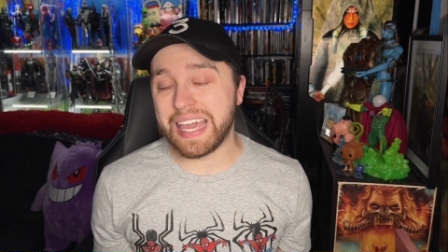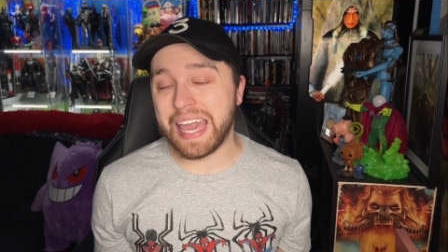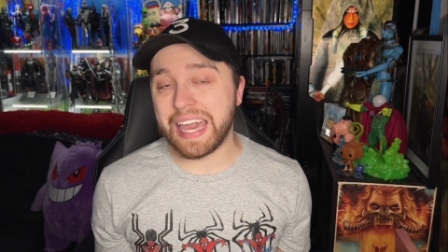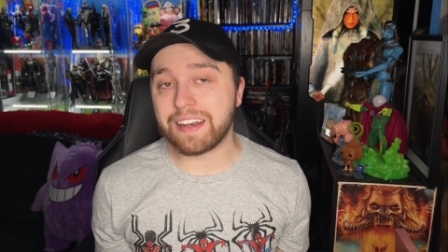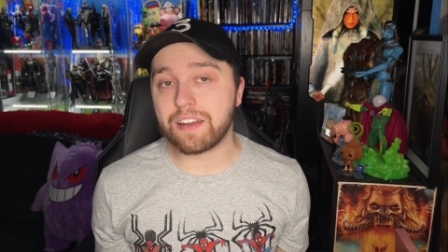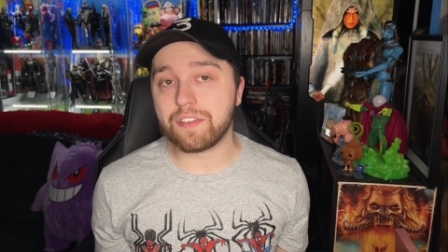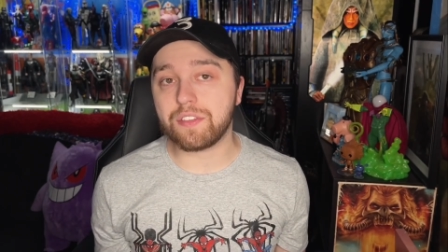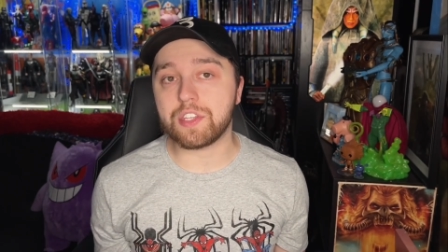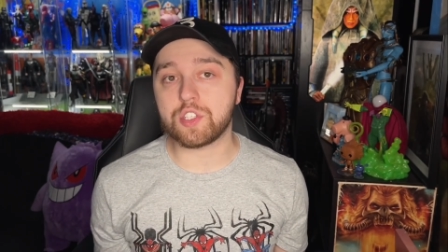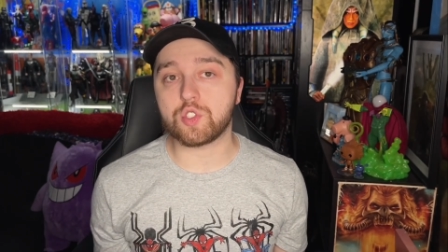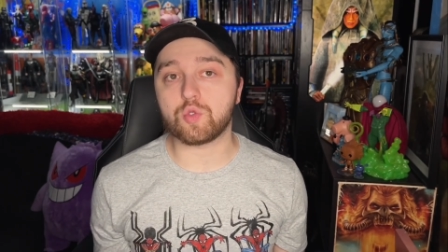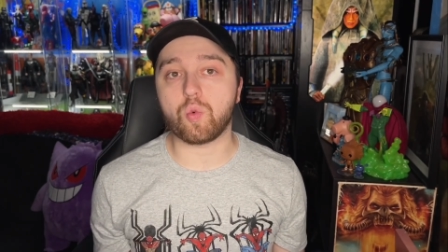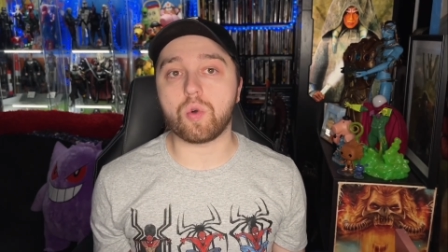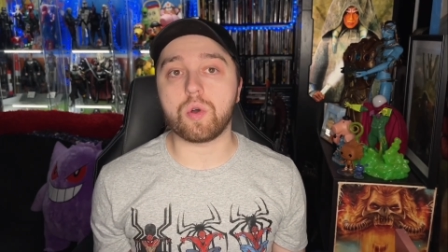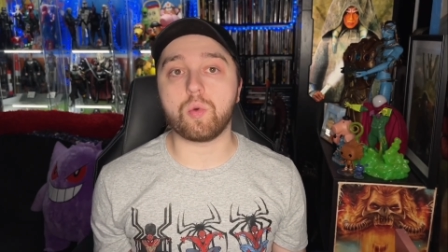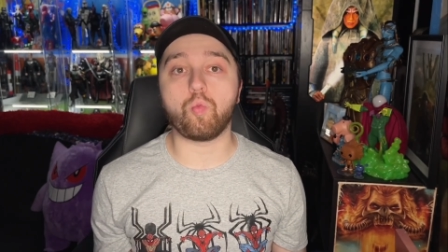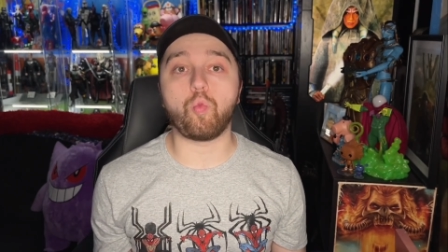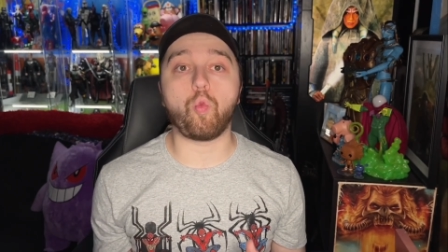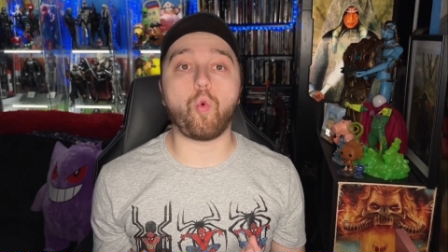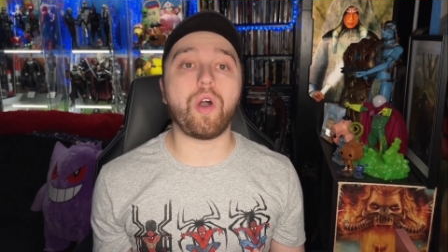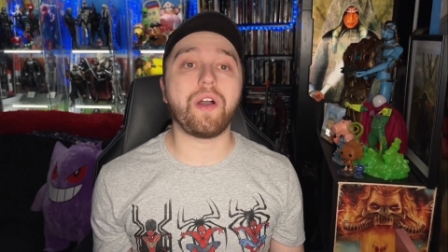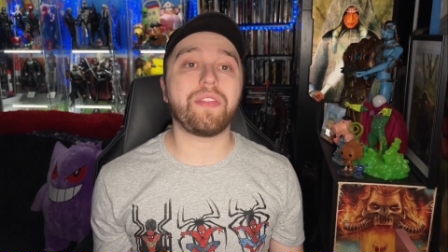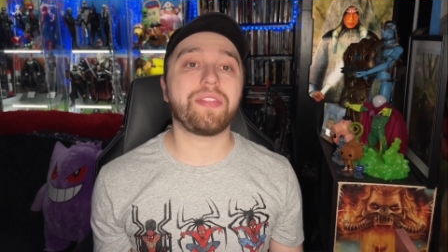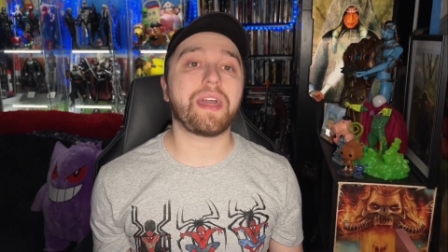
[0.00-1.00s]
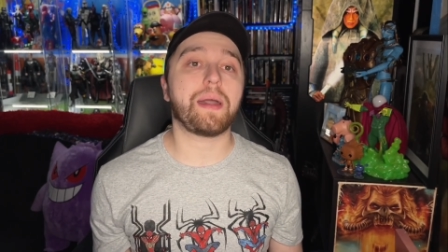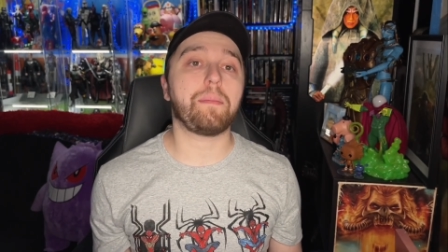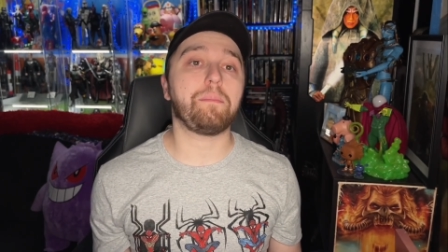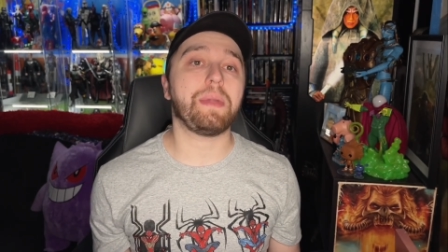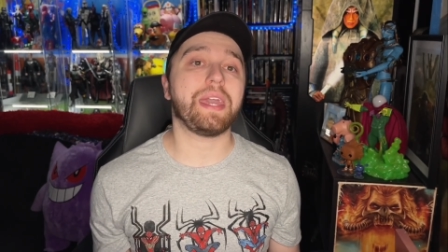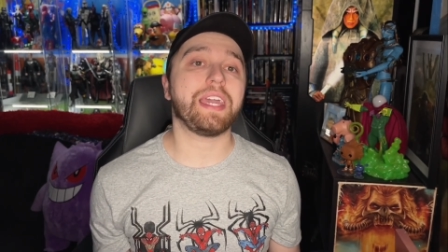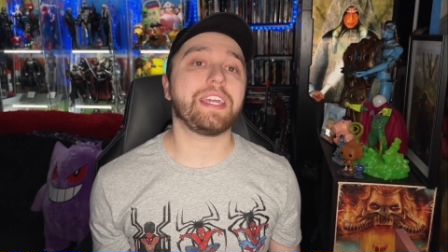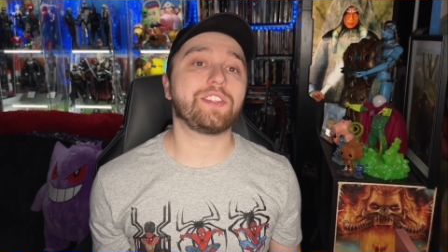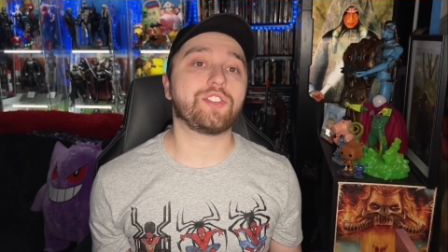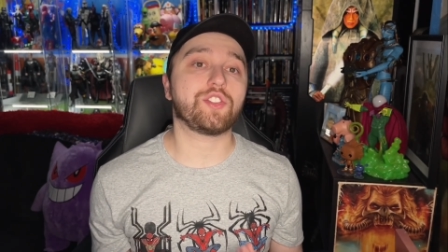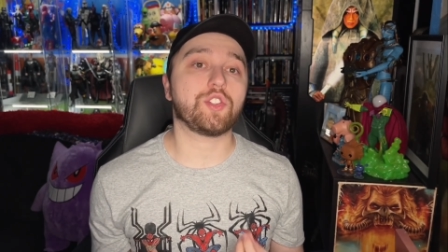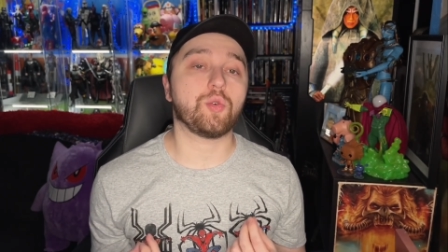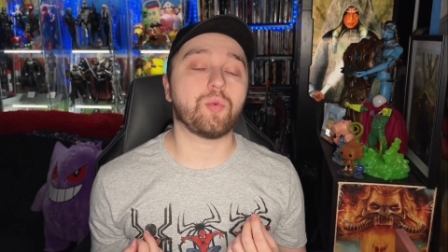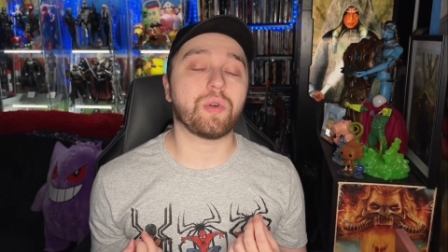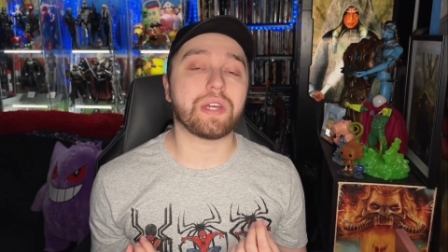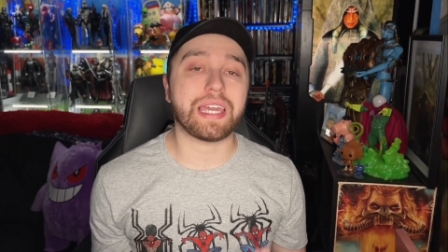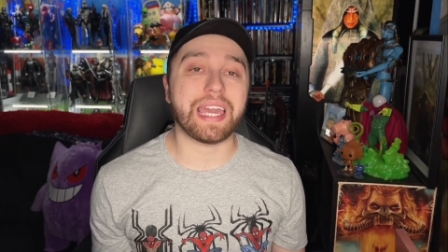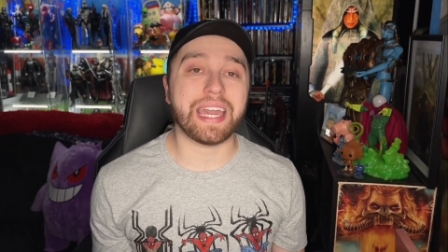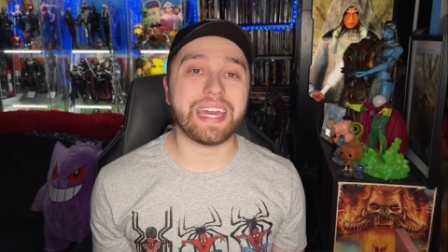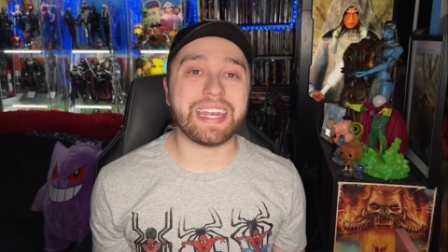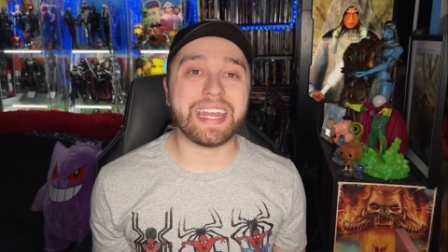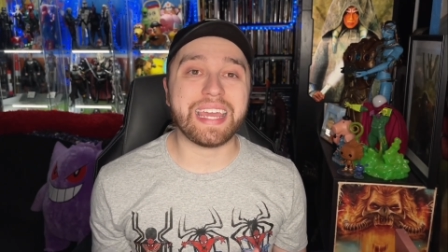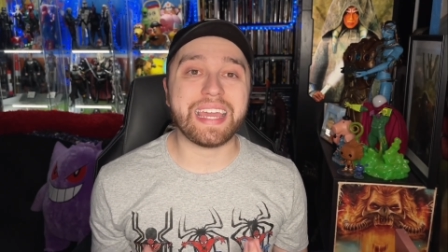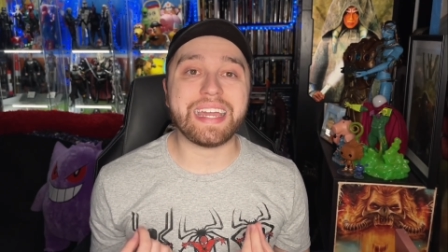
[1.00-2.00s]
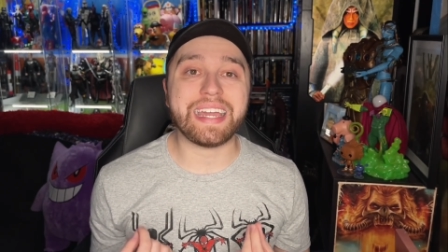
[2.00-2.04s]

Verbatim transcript: end of this one that makes you, again,